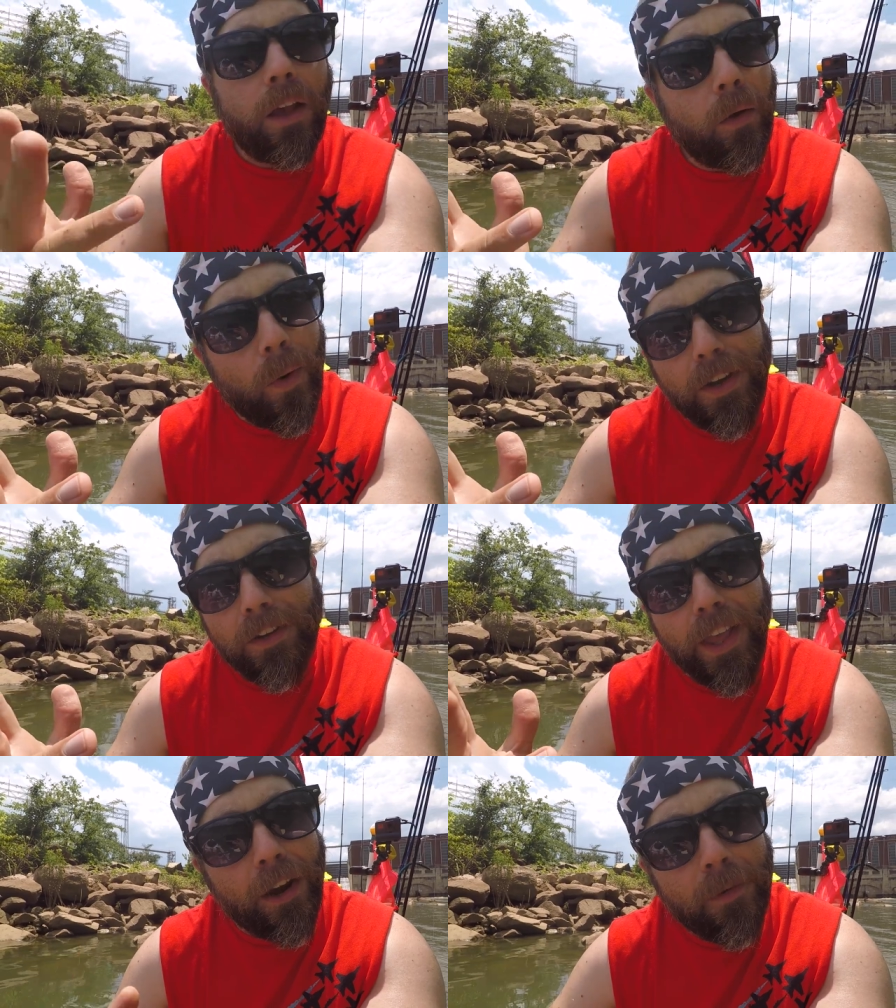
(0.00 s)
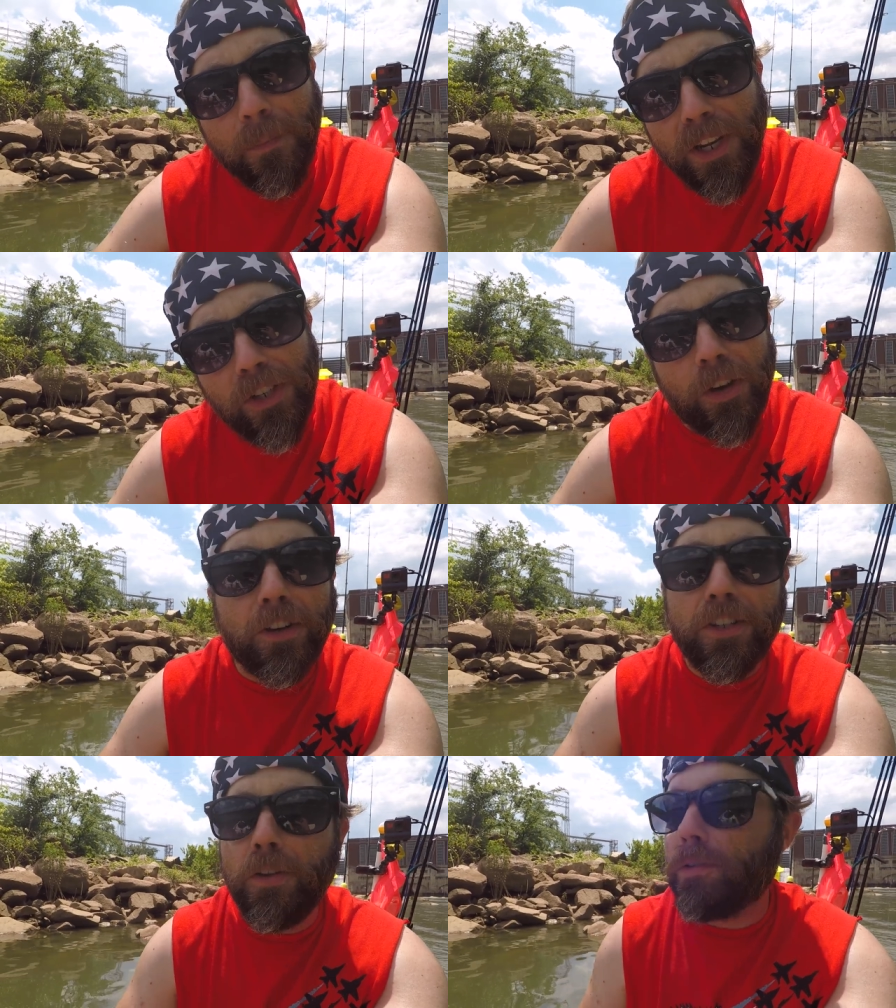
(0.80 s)
While you're there, be sure
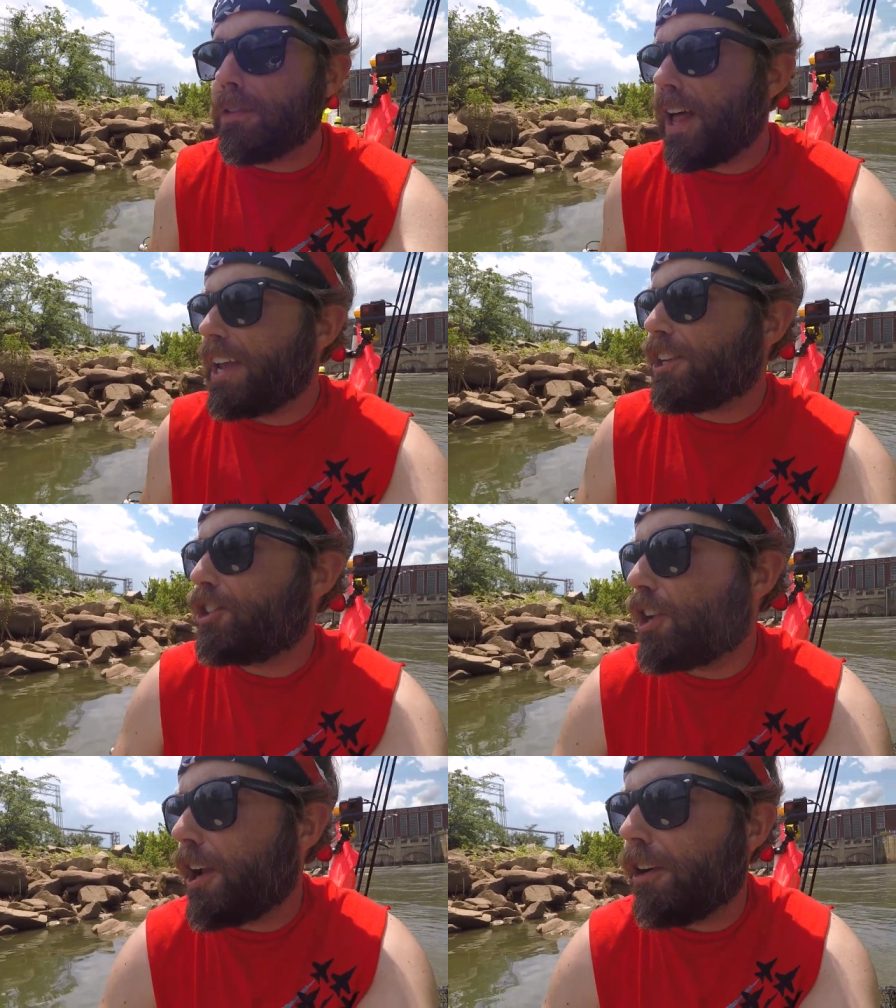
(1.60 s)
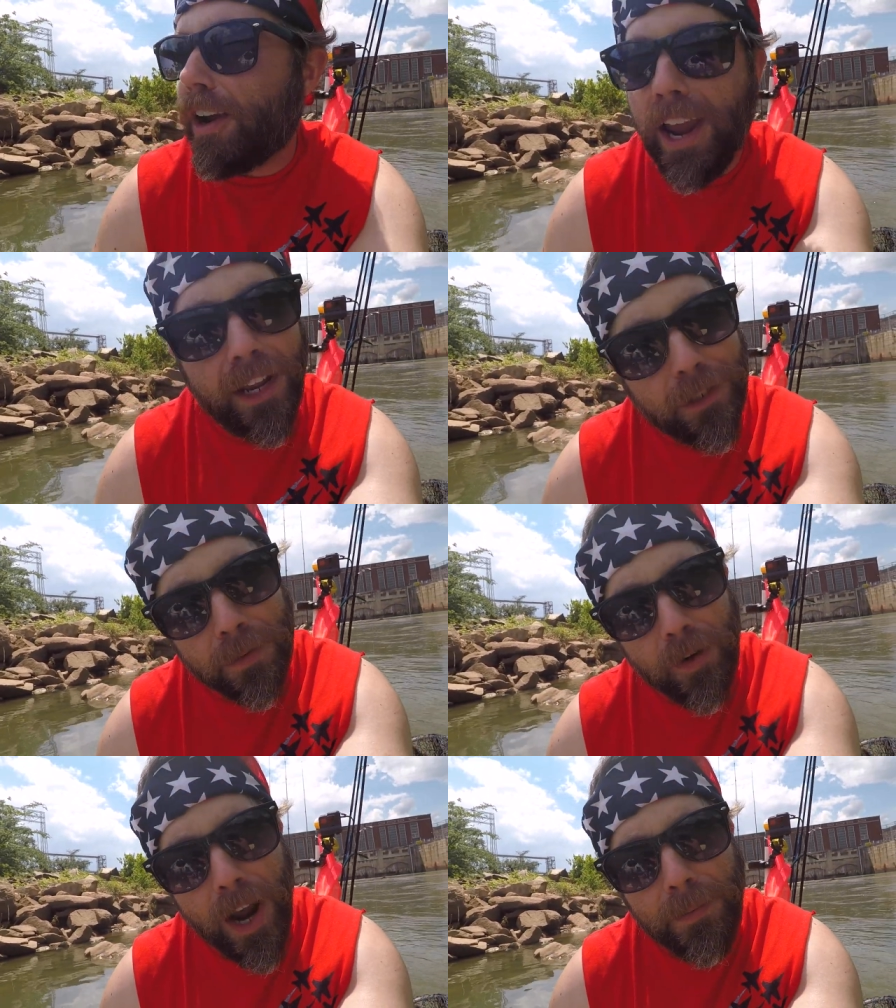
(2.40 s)
to like, share, and
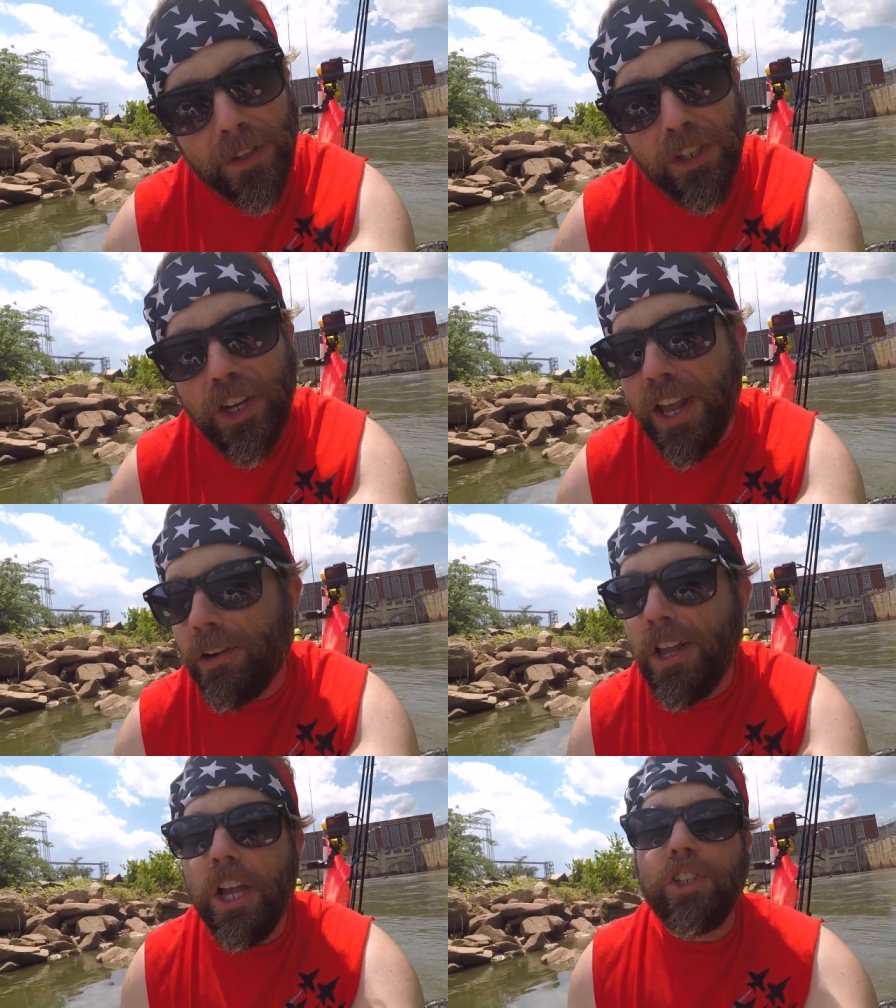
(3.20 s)
subscribe to the channel.